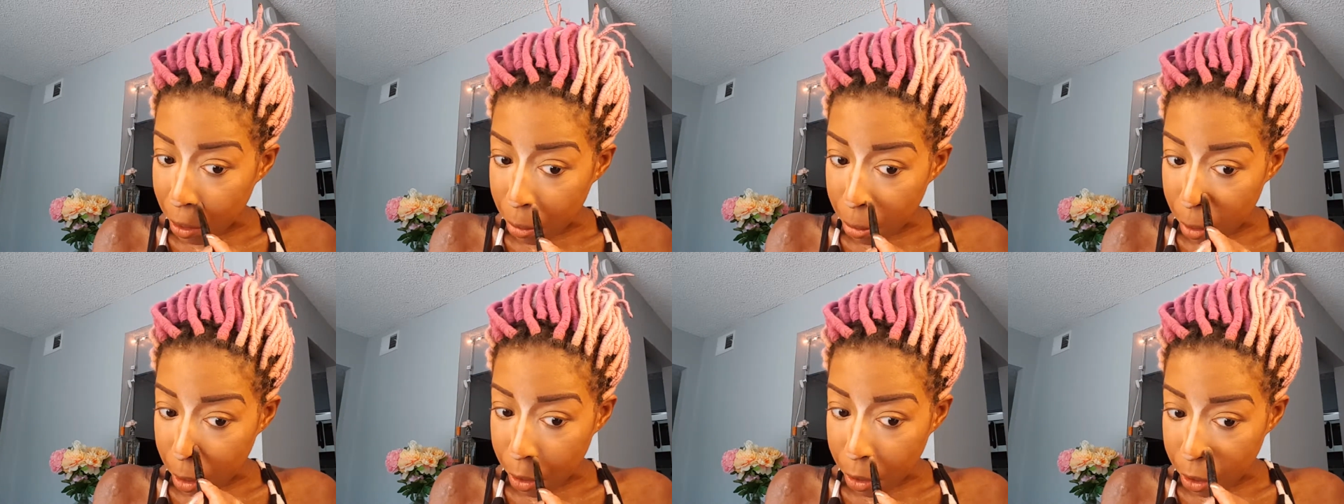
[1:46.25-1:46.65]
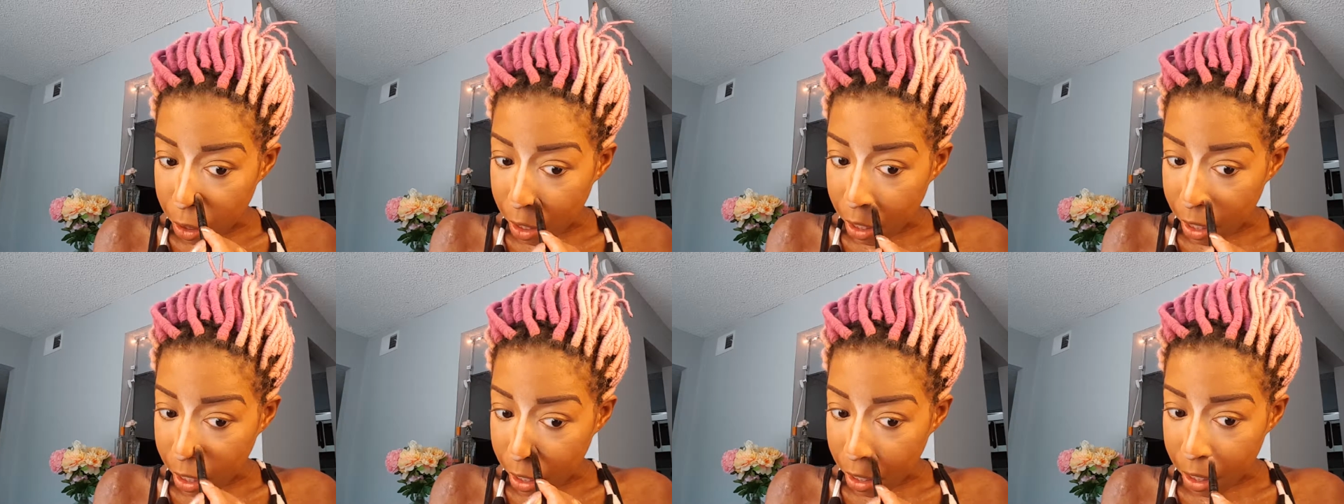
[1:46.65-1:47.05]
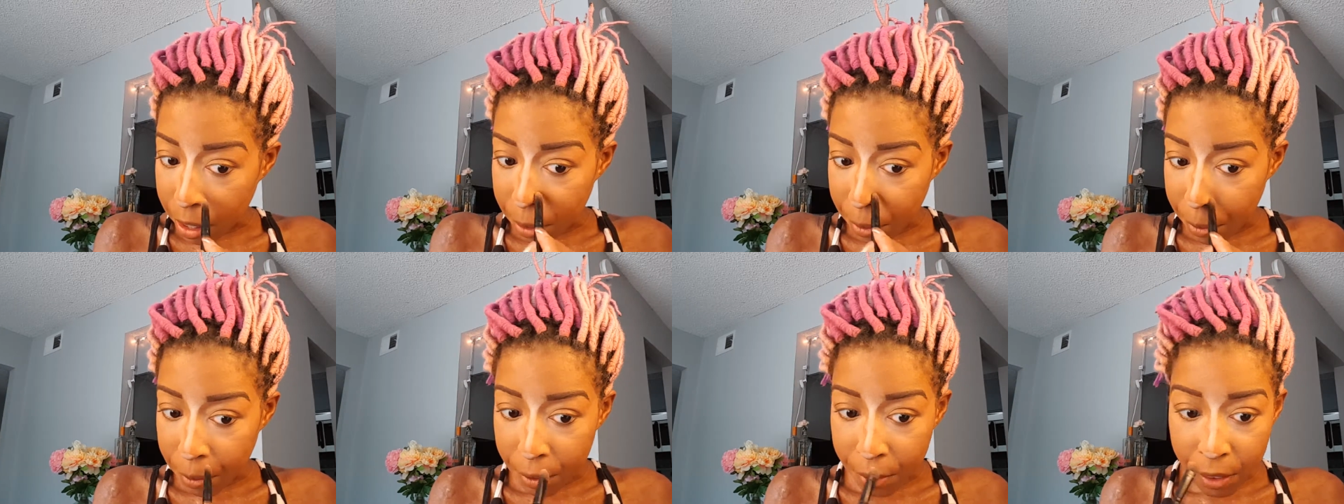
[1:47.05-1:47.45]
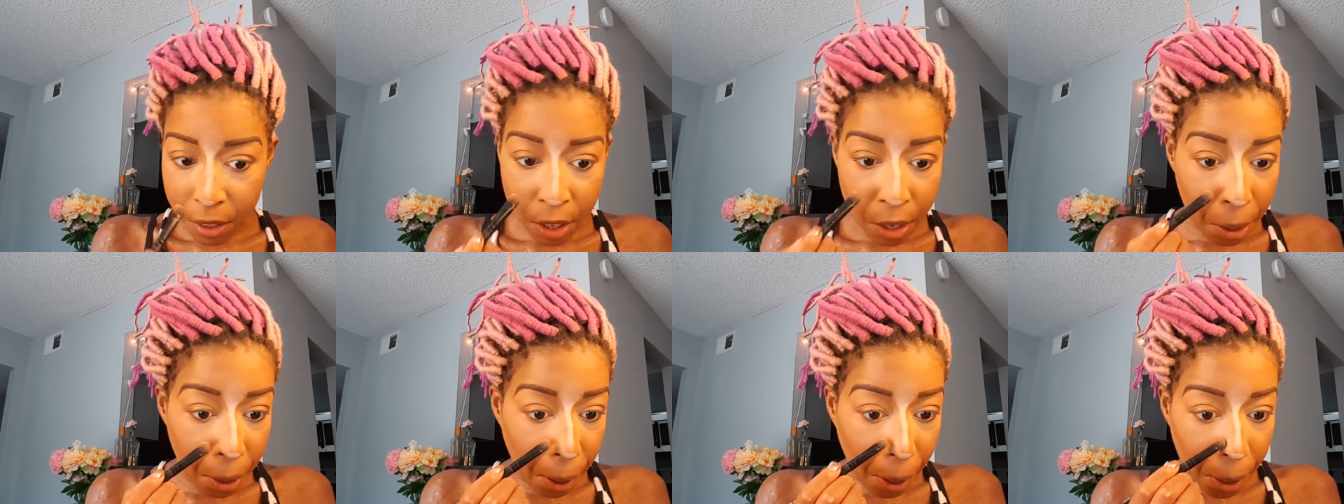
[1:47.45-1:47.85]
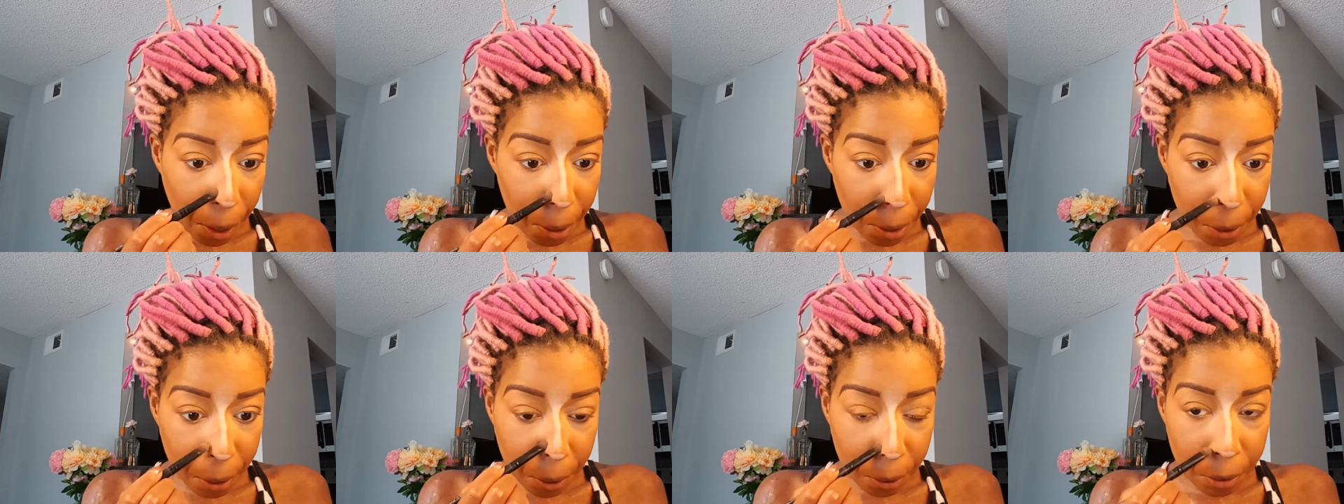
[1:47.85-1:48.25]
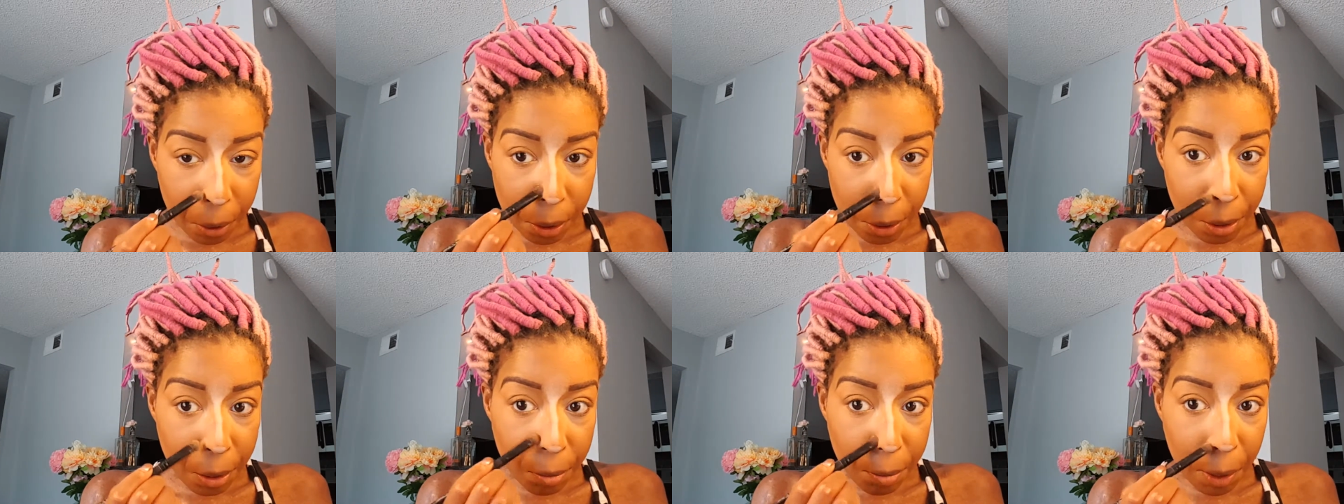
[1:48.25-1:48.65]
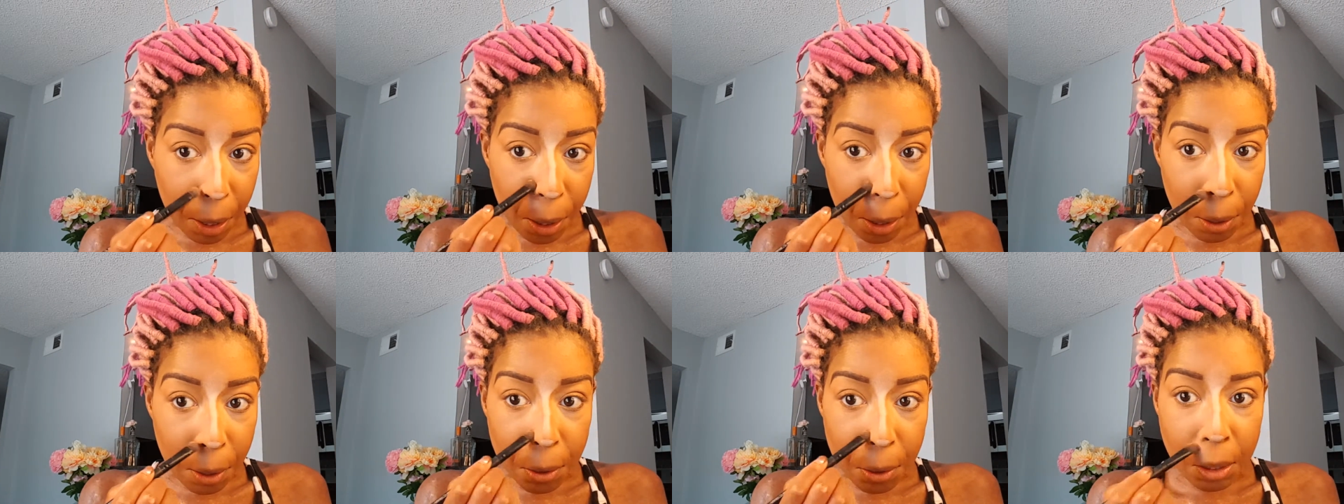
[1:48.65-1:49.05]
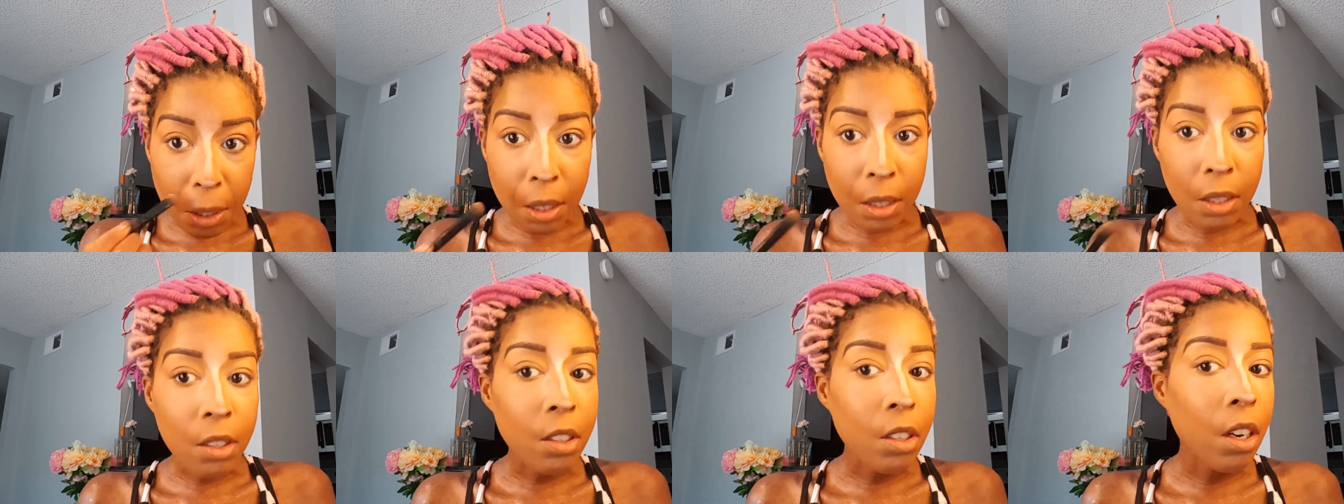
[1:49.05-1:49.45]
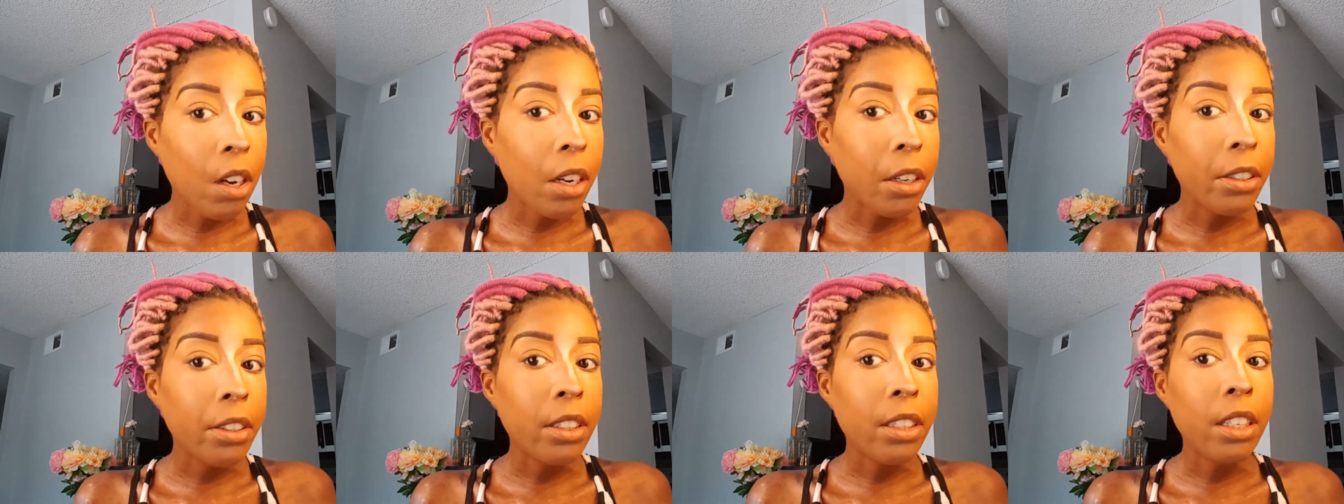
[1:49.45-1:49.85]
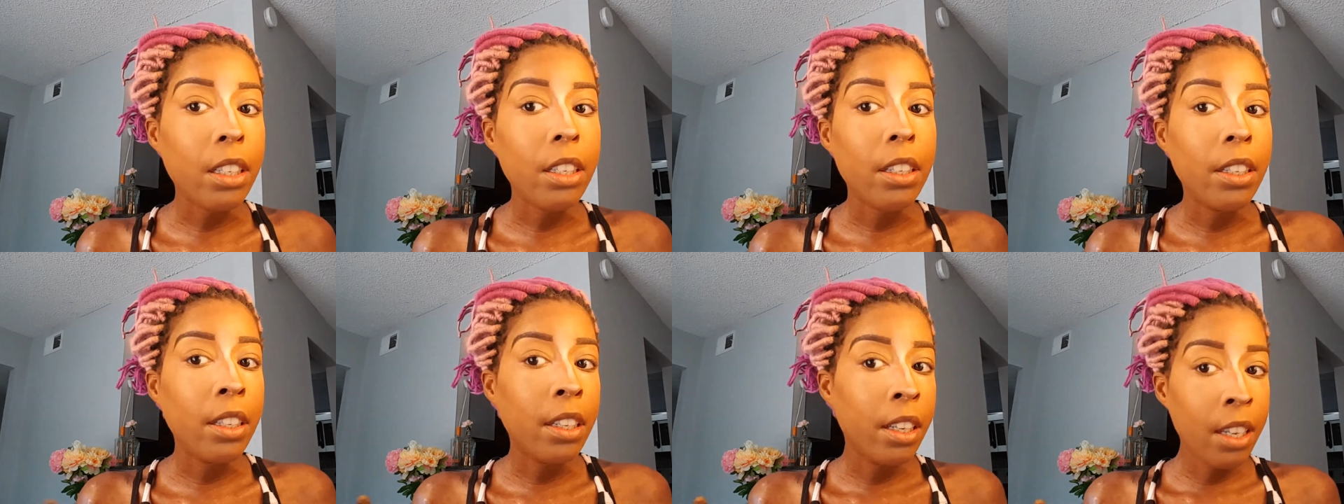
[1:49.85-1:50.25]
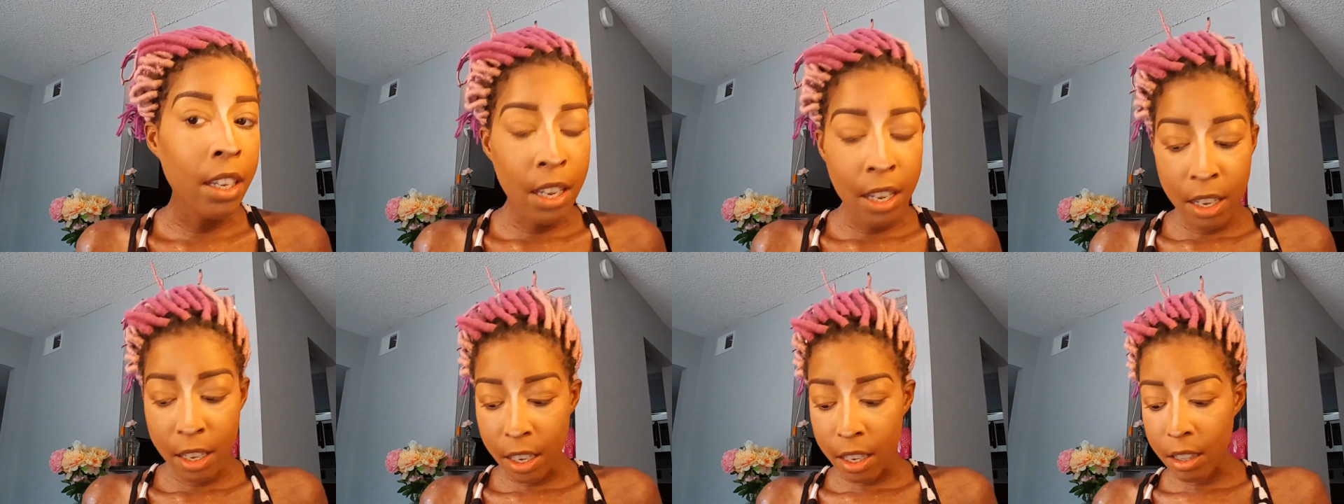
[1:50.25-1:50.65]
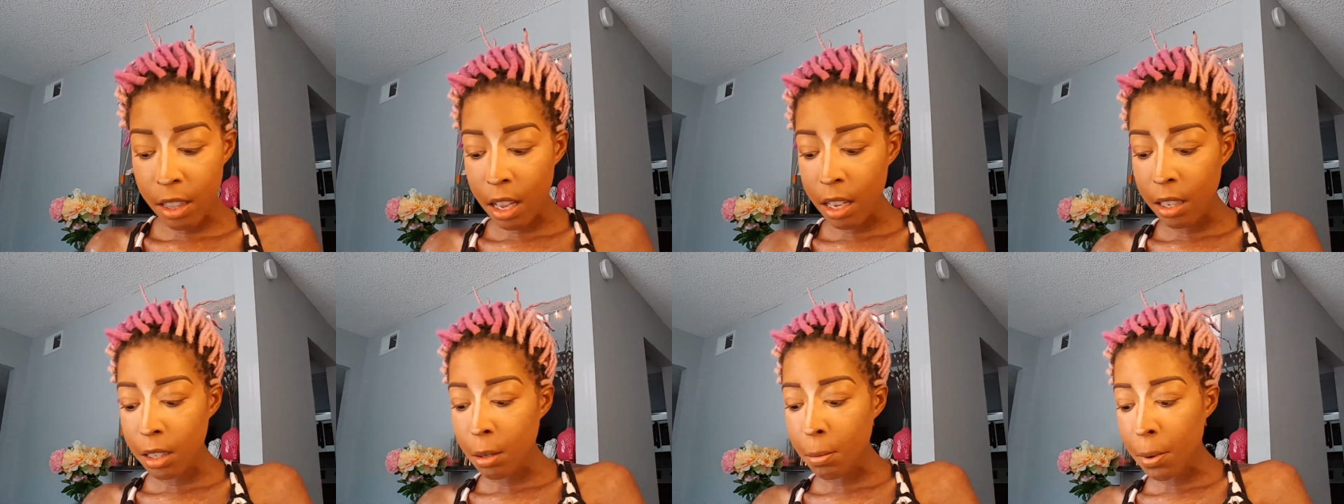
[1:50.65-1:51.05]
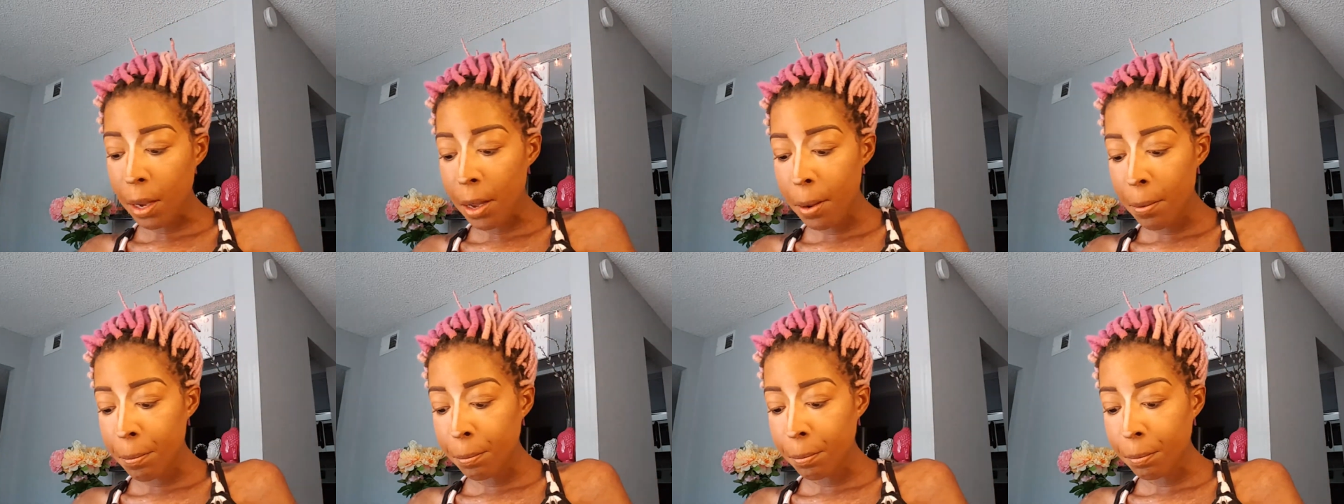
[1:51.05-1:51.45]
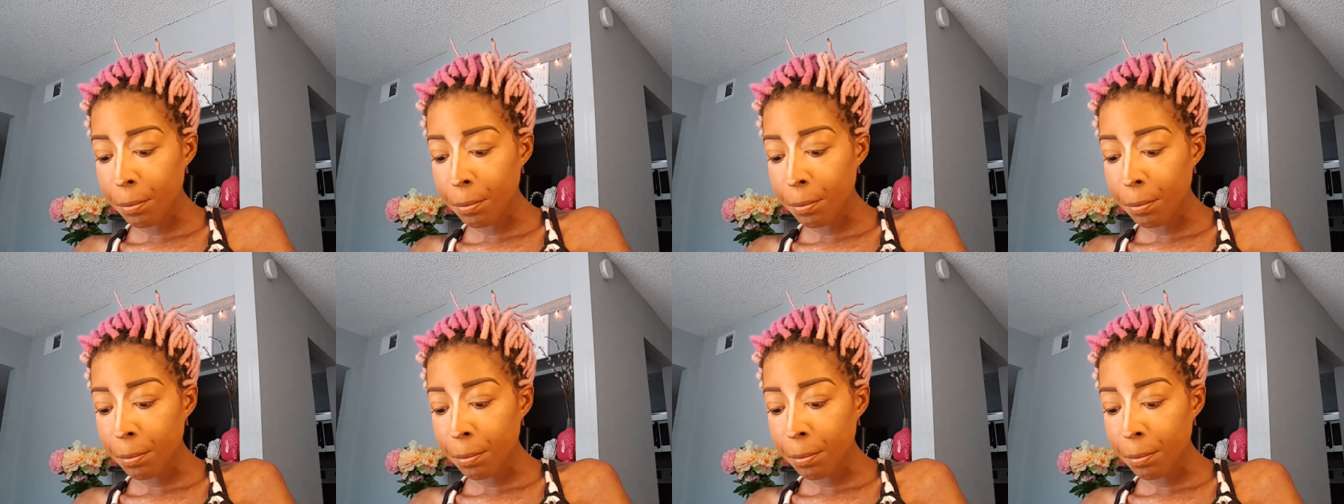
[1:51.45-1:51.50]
And make sure I get it in the crease of my nose because it's hard to get that spot.